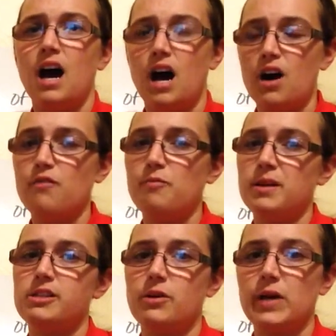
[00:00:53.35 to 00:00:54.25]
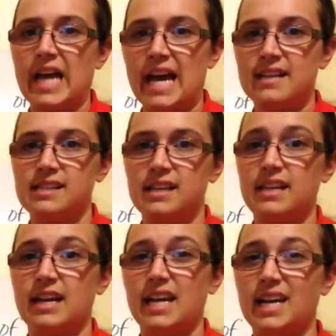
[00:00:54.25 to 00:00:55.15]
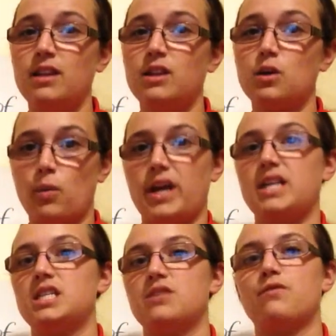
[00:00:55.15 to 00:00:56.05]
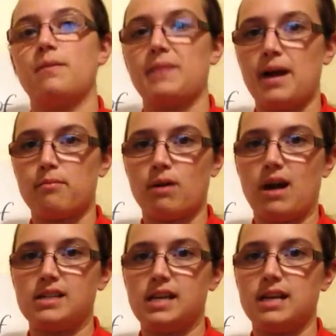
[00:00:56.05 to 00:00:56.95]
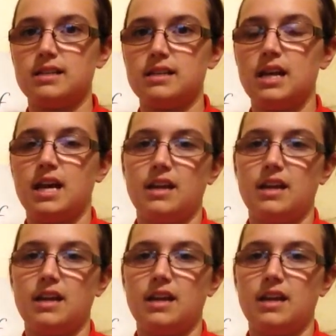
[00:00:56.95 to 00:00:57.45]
of benzoic acid in the waste from that process.